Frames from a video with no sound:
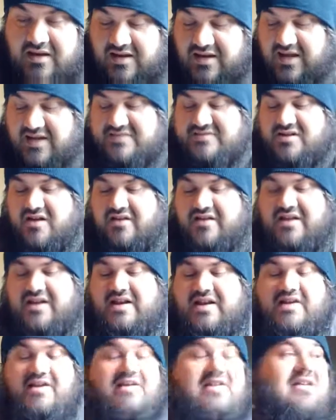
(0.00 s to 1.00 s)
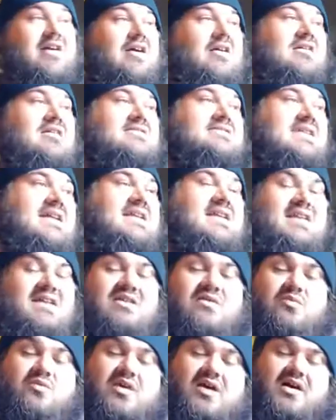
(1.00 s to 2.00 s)
I saw that, Eric Hawkins. I didn't get
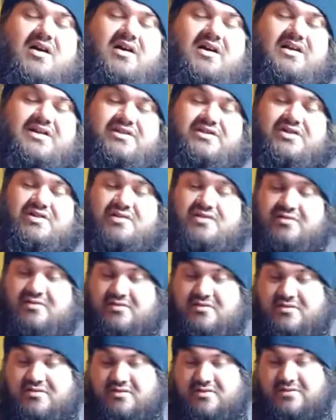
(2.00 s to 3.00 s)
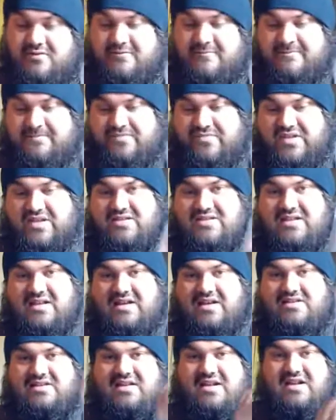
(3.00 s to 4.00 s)
a watch because,
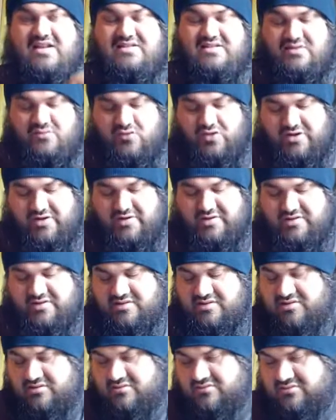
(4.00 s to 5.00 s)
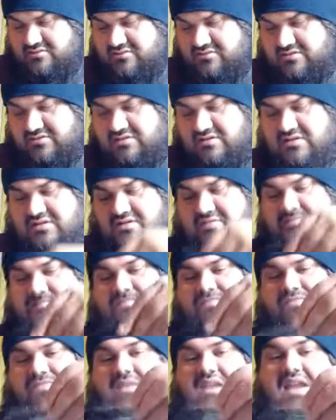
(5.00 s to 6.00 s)
like I said, I was at work.
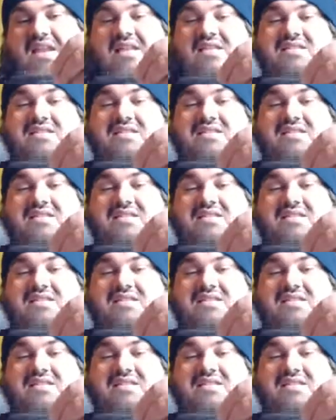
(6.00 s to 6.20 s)
And